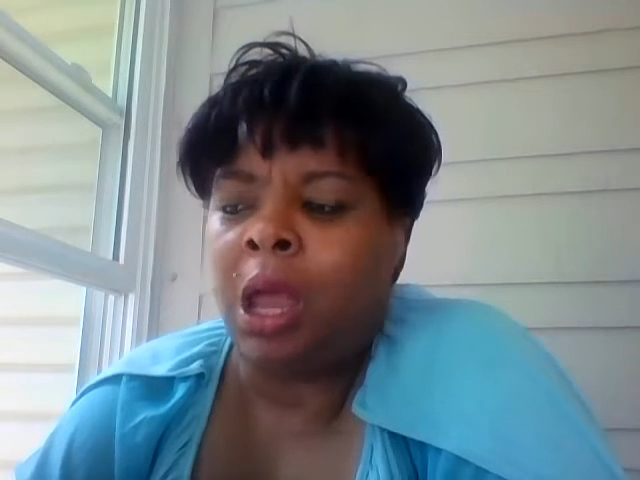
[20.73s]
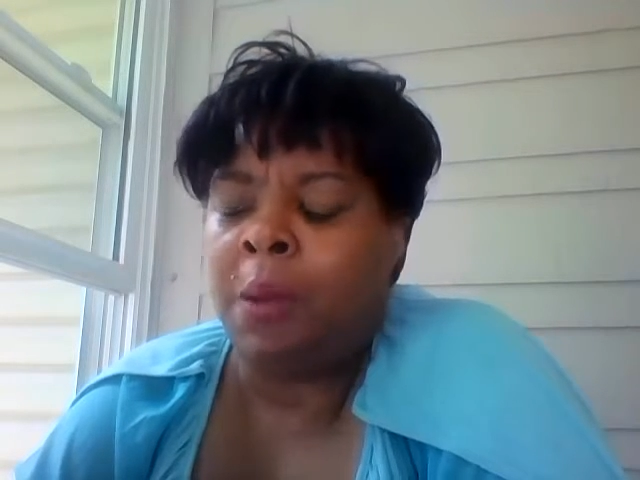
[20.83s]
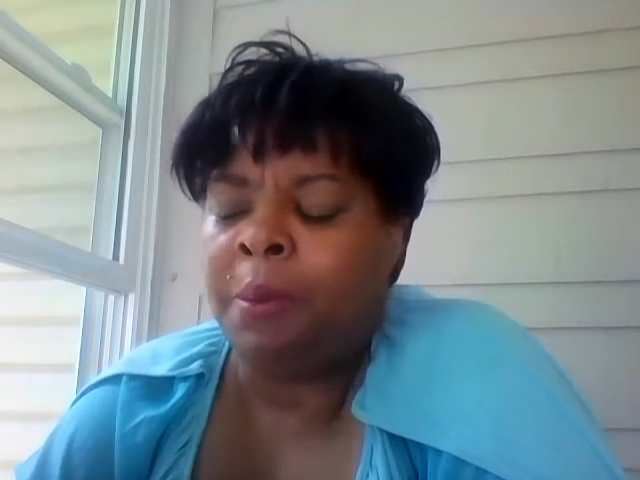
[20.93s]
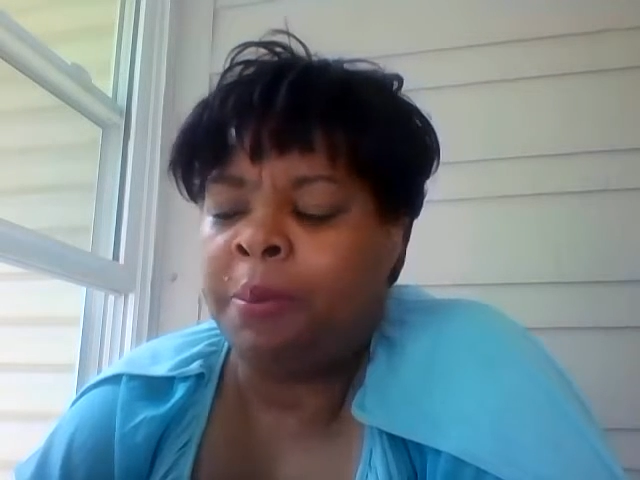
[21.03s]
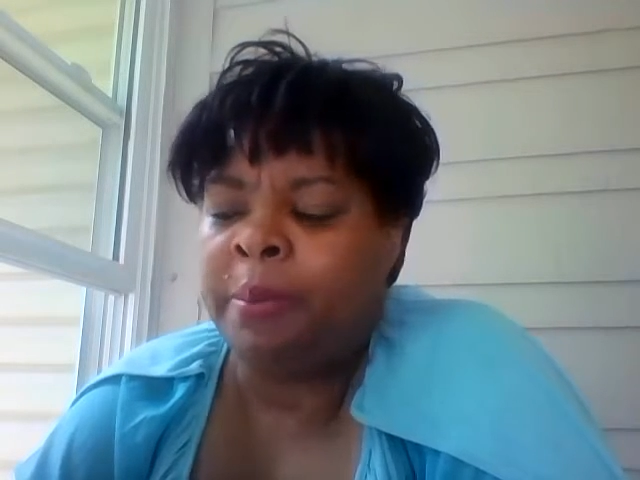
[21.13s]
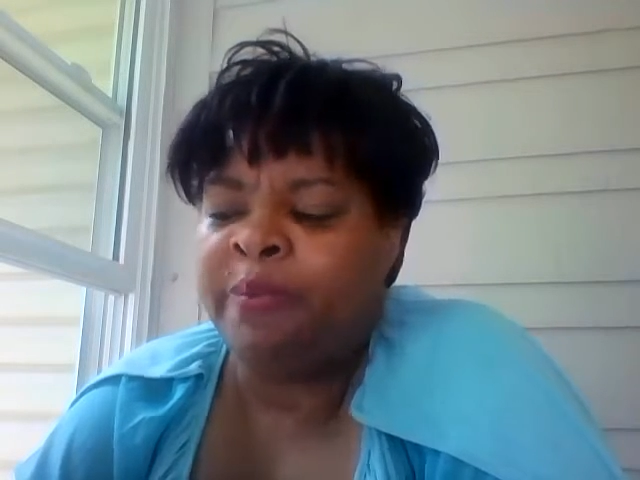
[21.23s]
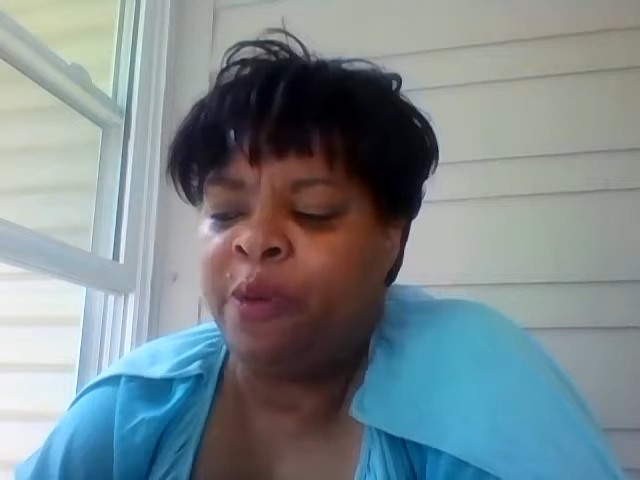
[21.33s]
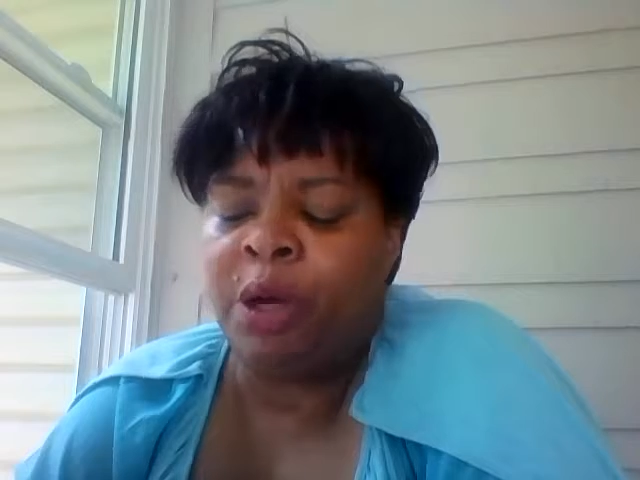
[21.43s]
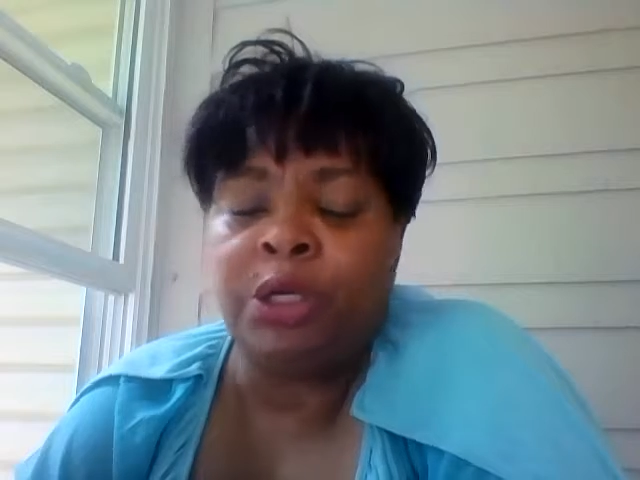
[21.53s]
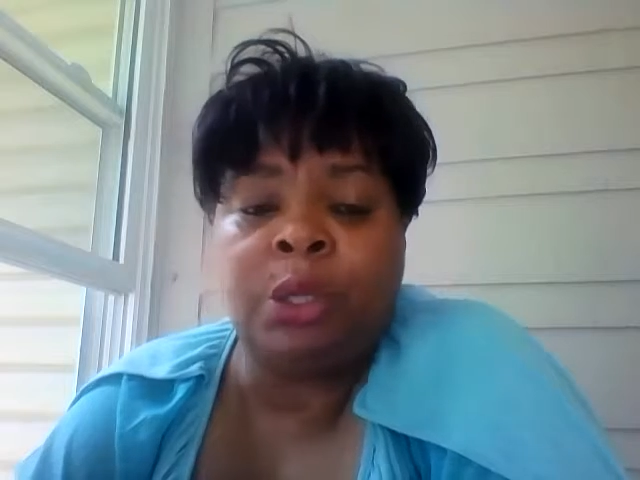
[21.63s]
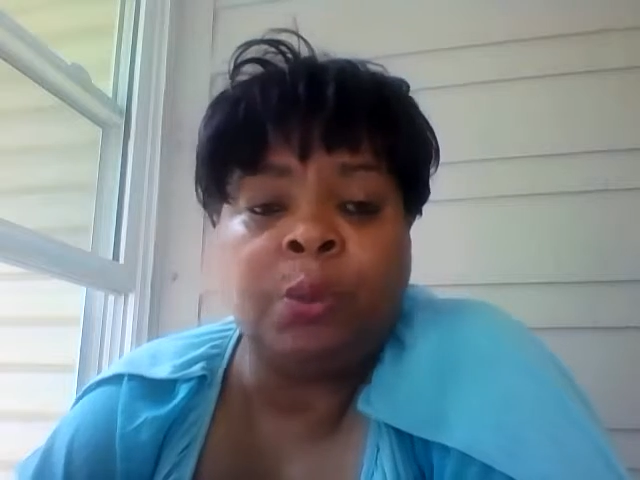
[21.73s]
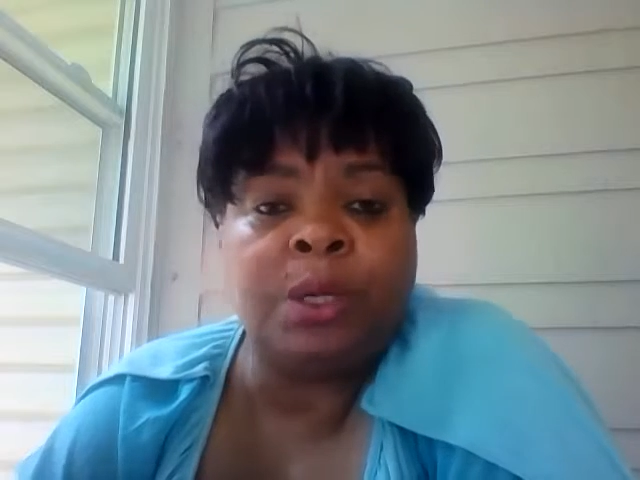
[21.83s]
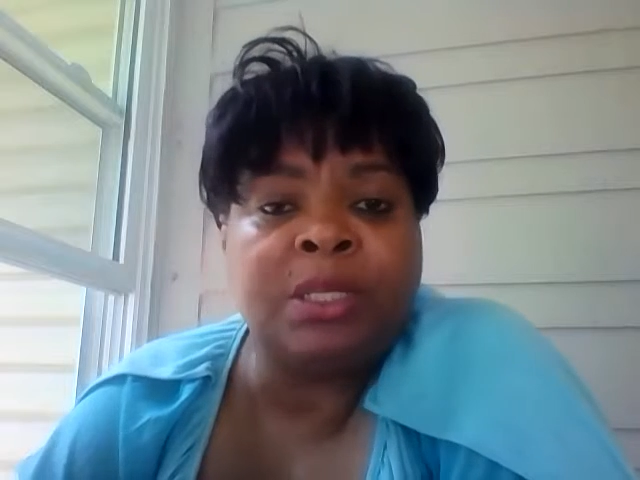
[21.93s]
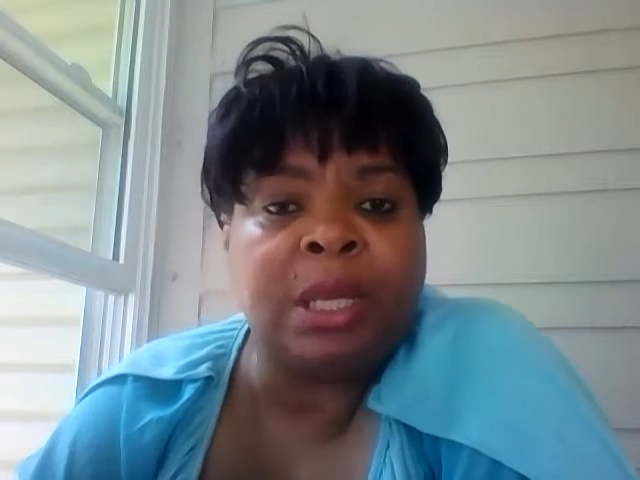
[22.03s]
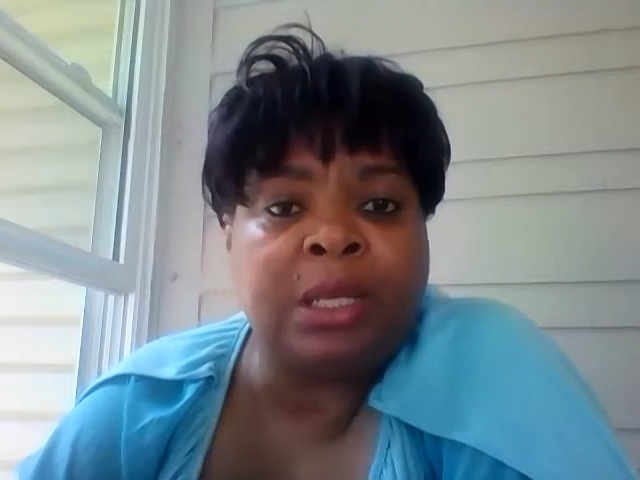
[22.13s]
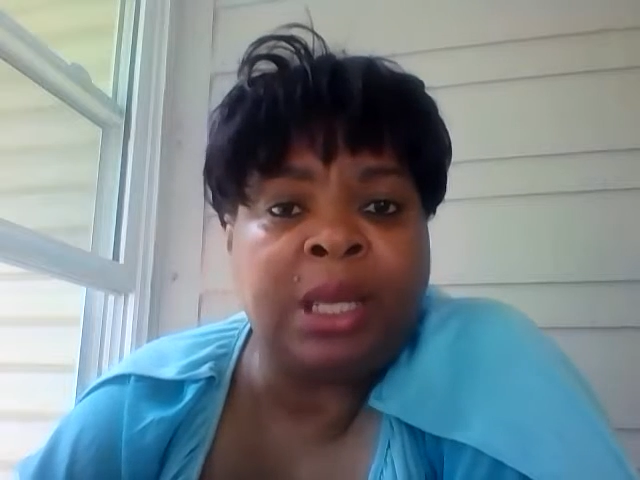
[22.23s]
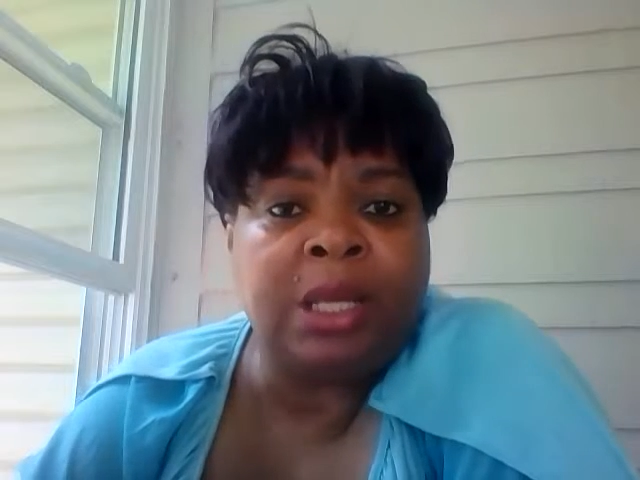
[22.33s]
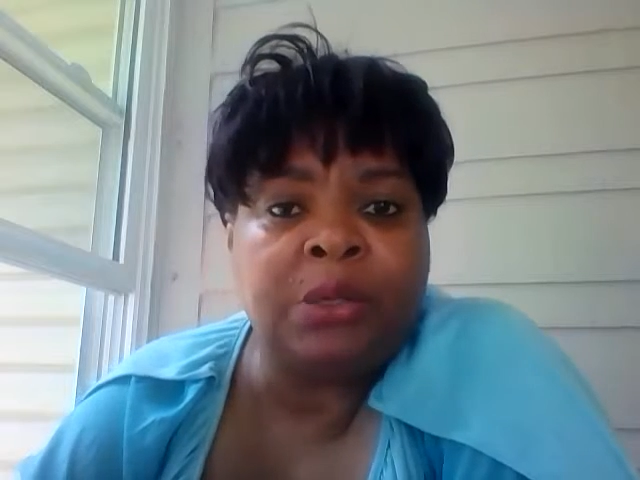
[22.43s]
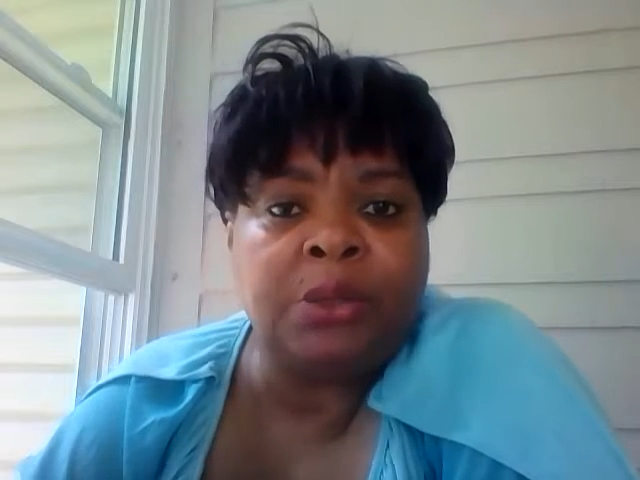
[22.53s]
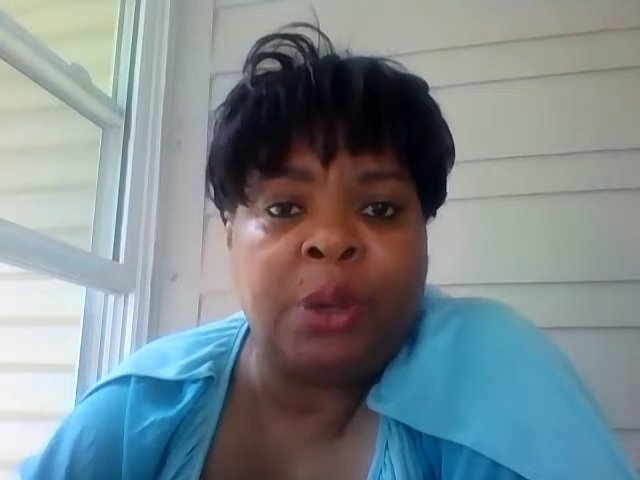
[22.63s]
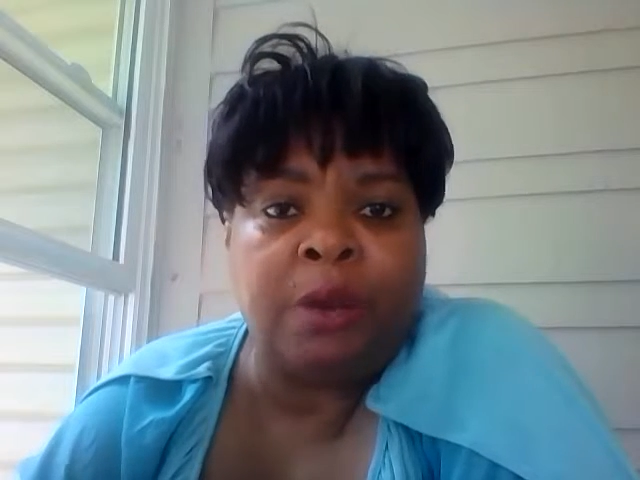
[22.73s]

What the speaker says: But before I do, I want to say thank you to